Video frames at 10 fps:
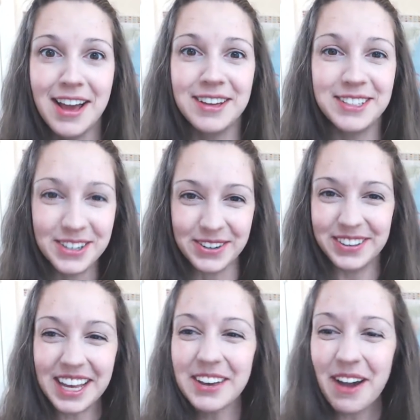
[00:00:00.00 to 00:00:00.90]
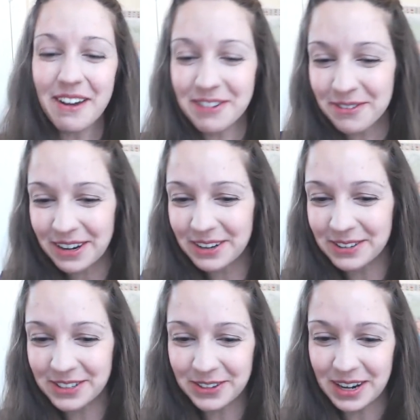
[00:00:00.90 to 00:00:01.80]
So thank you everyone
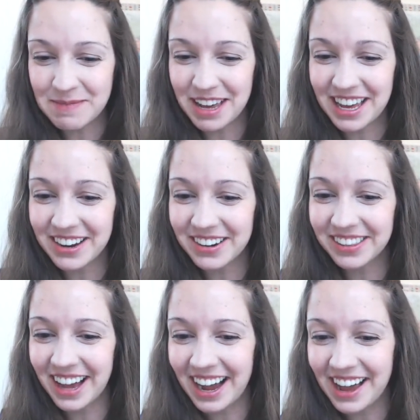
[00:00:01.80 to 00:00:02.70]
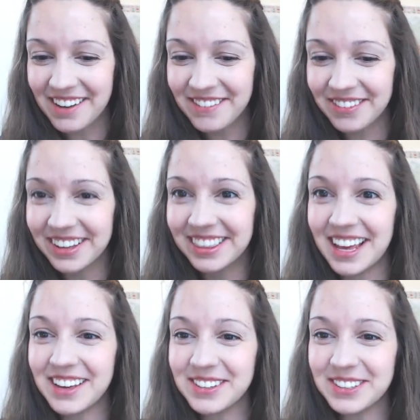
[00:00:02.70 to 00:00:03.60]
who's joining me here live.
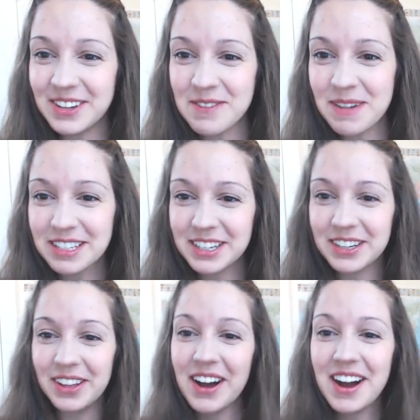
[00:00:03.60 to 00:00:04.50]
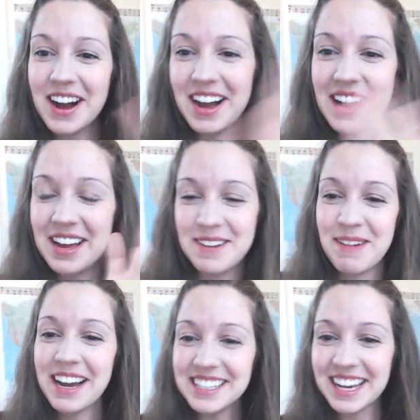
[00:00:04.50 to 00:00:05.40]
Thank you so much, Claude,
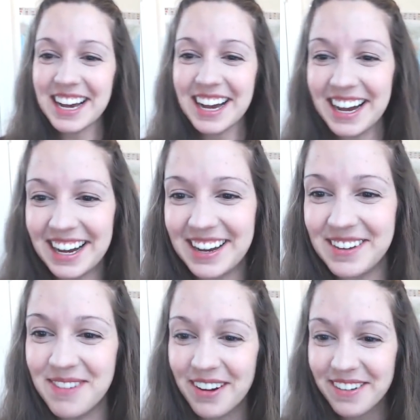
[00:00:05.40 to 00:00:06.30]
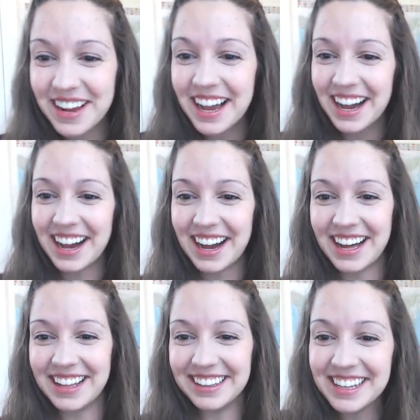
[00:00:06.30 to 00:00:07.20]
Maiza,
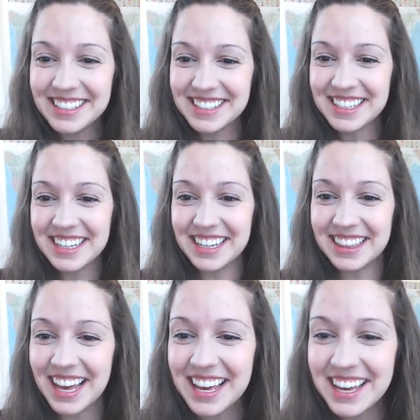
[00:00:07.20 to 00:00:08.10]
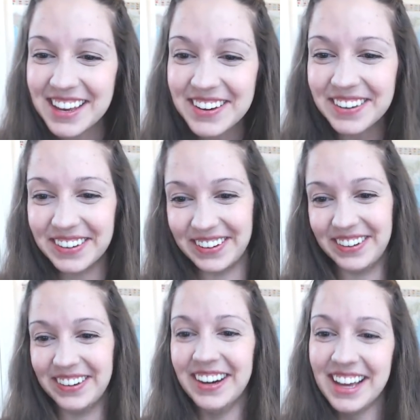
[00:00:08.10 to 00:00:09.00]
Maria, Lacey, thank
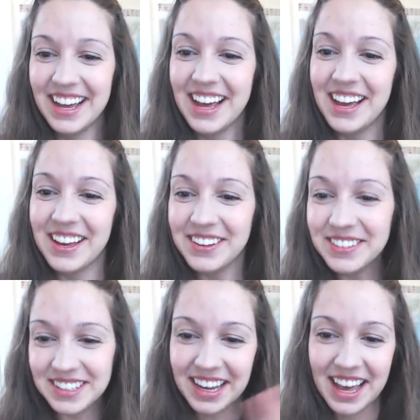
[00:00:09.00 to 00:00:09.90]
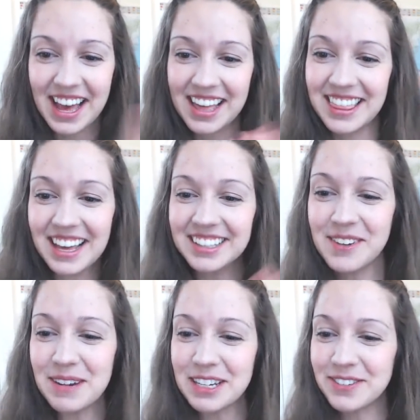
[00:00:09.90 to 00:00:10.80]
you. Yusuke, thanks so
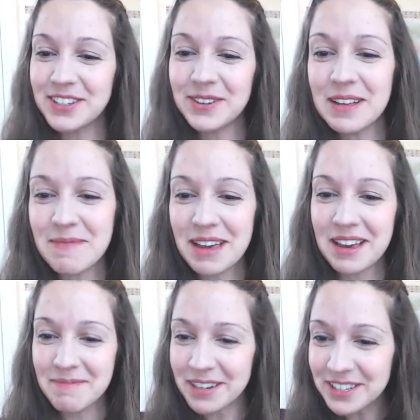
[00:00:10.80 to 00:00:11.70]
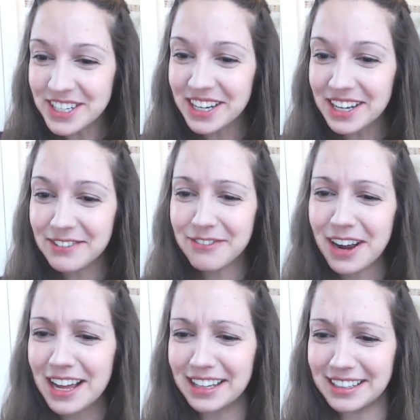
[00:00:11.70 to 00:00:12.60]
much for joining me. Patricia in
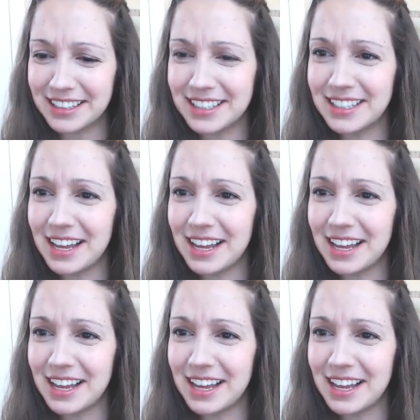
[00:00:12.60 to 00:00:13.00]
France.